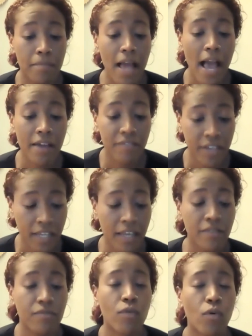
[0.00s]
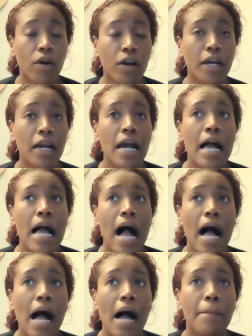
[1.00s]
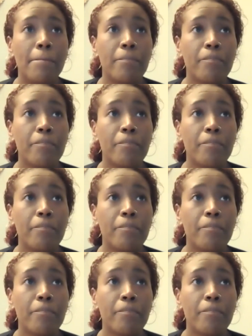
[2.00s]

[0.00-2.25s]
advocating for, um,